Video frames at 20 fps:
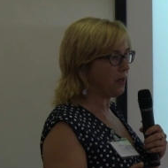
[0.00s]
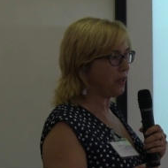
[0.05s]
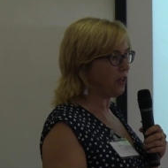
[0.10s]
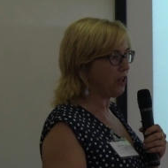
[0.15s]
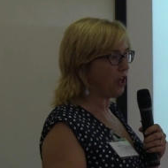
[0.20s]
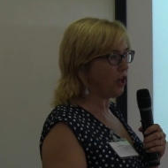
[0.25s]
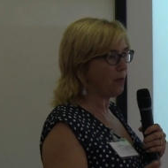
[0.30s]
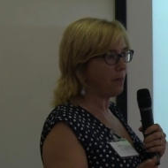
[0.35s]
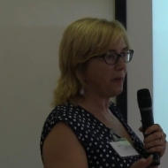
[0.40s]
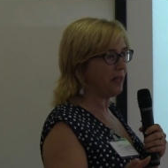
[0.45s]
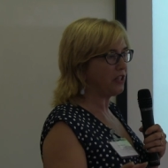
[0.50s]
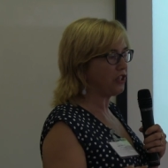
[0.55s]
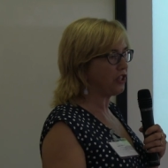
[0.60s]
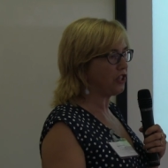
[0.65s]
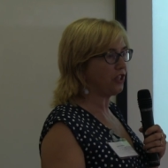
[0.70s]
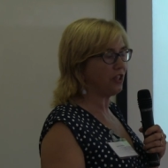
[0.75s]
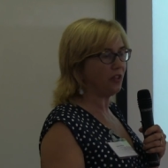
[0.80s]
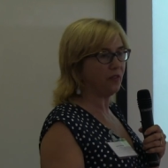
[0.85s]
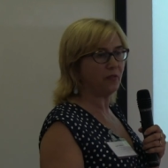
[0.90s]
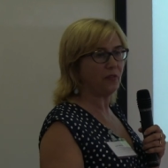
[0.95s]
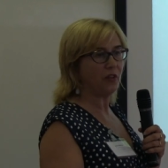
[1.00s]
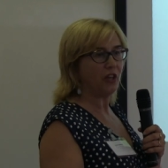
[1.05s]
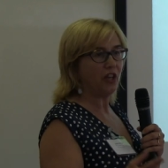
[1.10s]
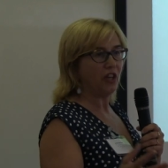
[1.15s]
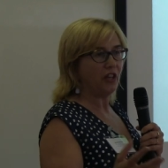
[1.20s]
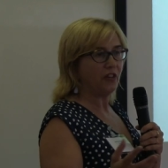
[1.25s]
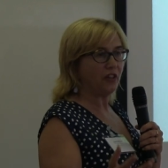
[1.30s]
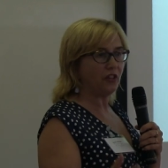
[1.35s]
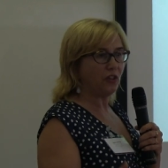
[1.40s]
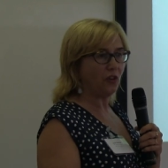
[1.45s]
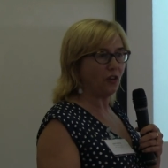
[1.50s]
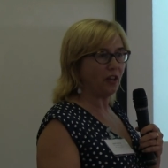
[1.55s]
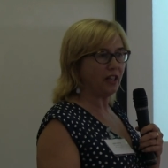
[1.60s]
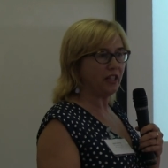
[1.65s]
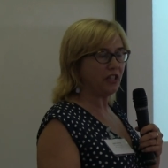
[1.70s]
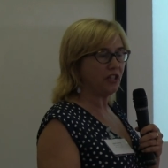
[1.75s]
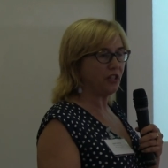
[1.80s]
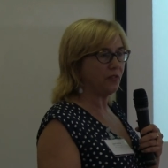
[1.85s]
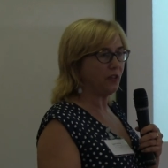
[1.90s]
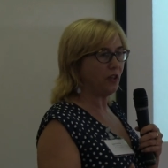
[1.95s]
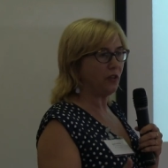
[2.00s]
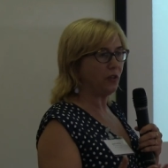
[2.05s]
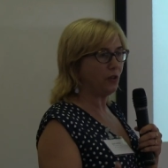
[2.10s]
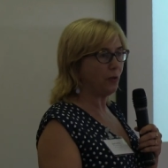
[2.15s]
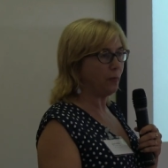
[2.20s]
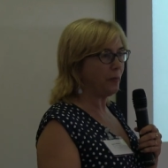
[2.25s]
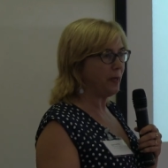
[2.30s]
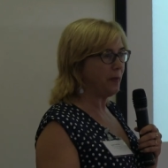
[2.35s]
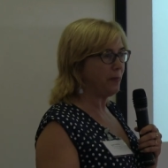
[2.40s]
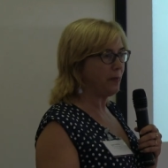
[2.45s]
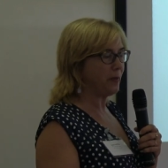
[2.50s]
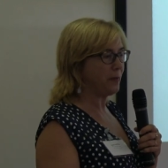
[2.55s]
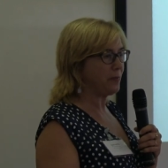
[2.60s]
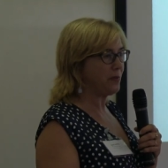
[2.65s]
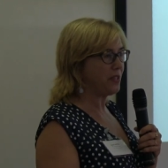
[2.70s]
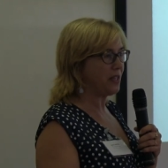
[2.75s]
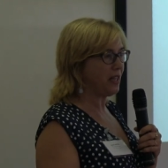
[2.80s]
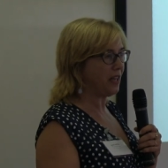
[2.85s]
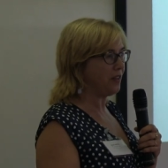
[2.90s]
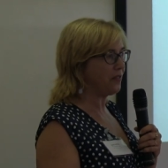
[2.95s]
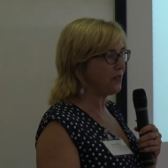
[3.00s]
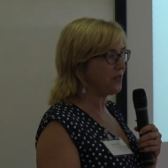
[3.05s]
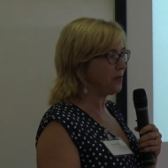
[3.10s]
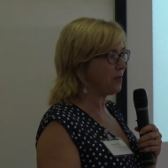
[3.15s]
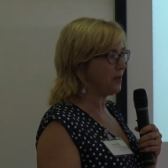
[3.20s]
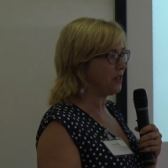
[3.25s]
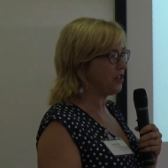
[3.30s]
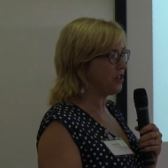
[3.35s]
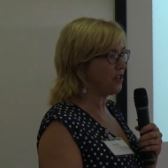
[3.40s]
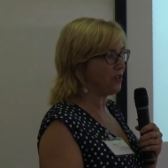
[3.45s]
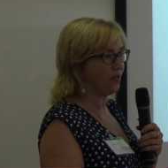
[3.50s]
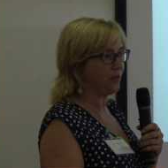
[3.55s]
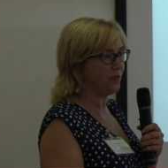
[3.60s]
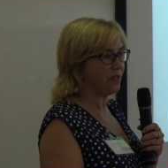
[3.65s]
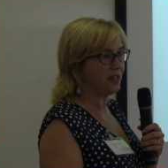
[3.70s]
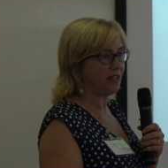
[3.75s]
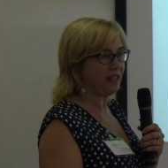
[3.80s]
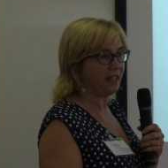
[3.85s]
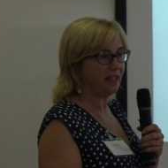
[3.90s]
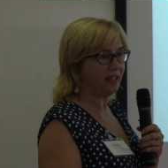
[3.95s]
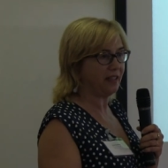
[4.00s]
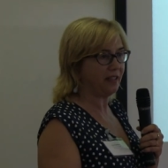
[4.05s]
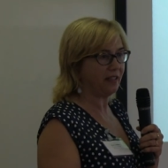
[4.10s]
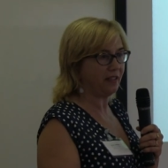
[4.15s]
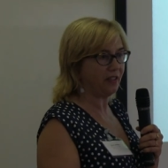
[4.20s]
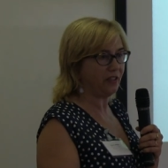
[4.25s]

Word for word: but no mention of the knowledge of local people themselves, which is obviously,